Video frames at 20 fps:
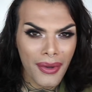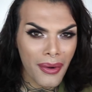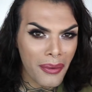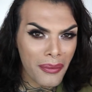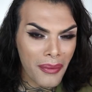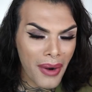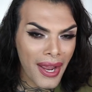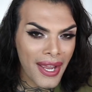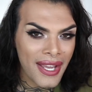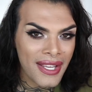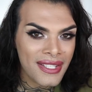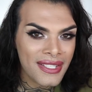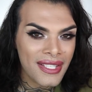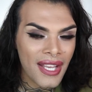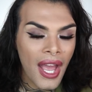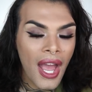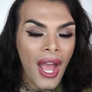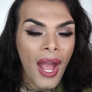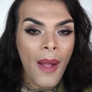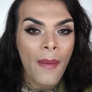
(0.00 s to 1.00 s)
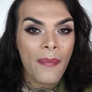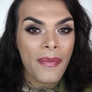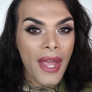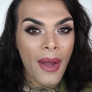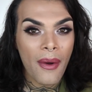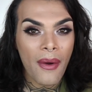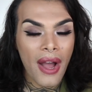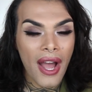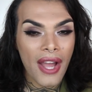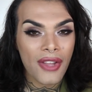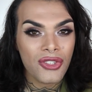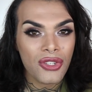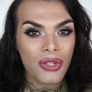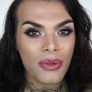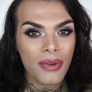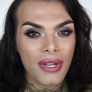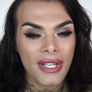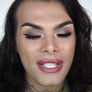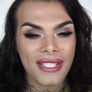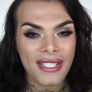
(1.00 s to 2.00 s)
alright. Now, I do
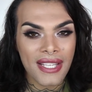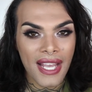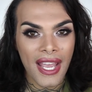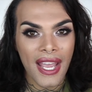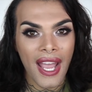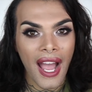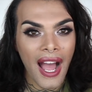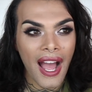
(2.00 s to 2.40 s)
want to say,